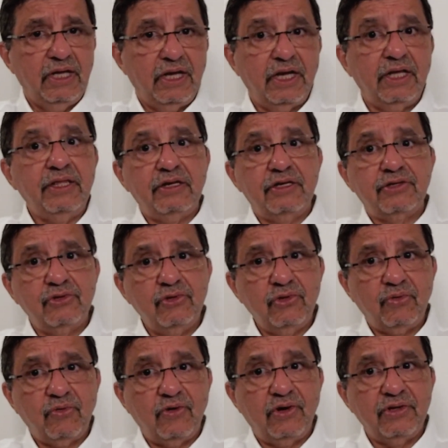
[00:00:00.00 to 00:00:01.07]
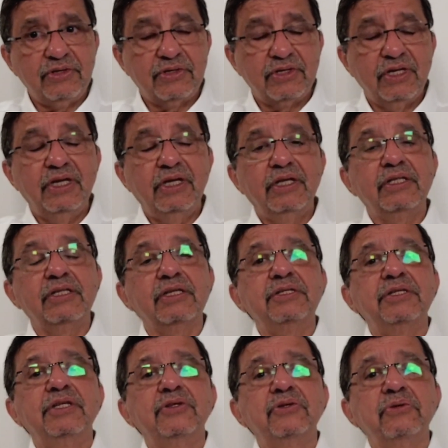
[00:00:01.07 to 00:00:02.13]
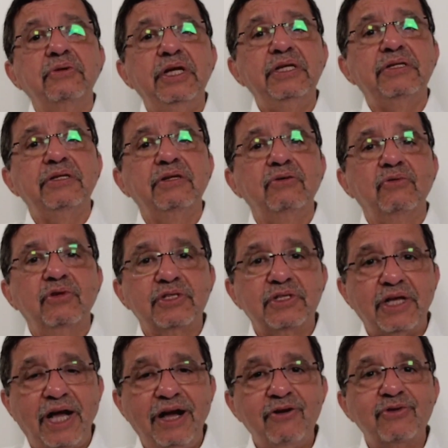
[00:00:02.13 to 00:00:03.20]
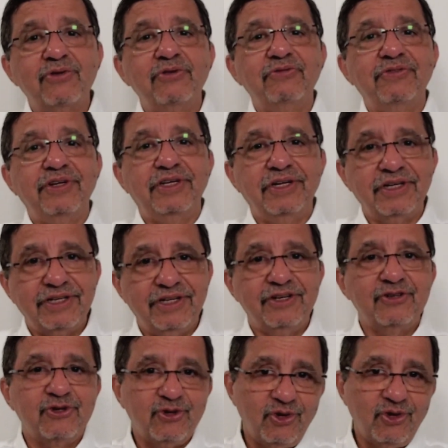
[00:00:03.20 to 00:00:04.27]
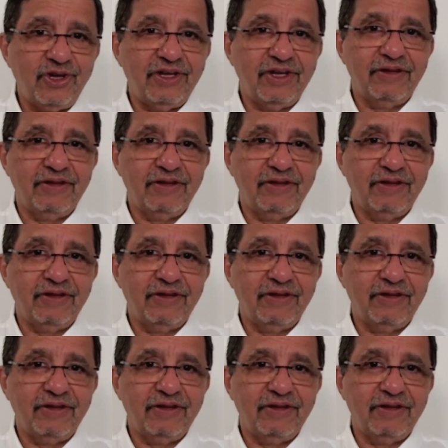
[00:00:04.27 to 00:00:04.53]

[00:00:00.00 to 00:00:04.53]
And the truth was the situation was out of her control.